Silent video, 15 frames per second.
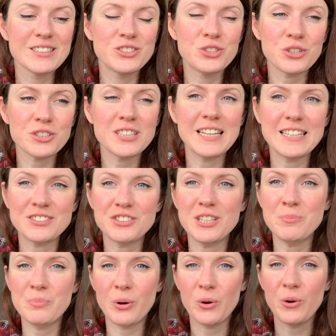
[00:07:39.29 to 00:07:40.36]
just
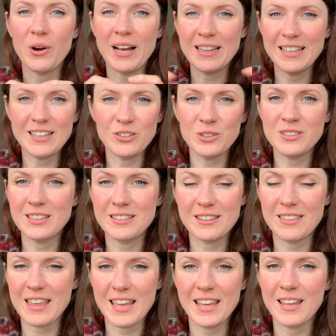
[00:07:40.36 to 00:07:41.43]
literally put a little
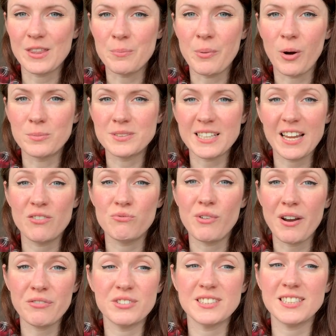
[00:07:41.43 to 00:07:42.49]
thing at the bottom saying
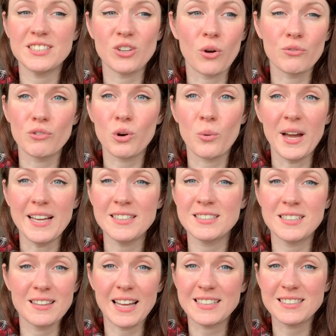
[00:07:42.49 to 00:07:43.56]
references on
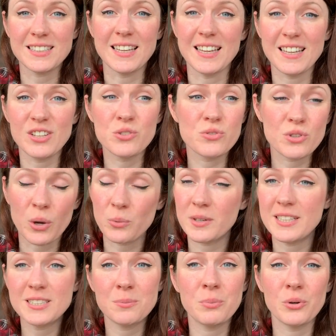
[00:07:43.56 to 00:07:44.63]
request. That's it. You don't
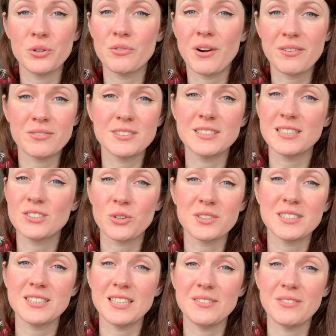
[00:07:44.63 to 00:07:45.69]
need to put your references on
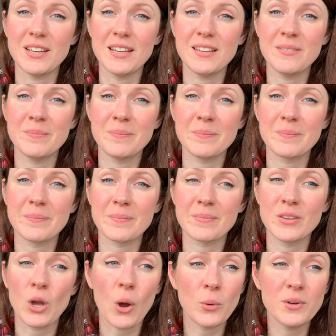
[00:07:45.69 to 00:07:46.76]
a CV.
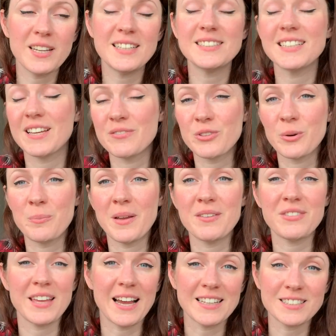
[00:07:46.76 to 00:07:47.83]
You only need to give them
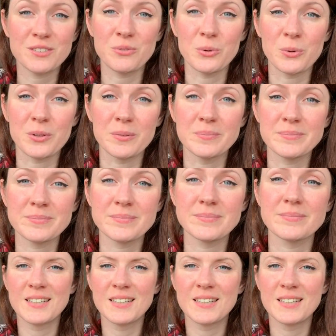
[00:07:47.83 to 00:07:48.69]
if they ask for them.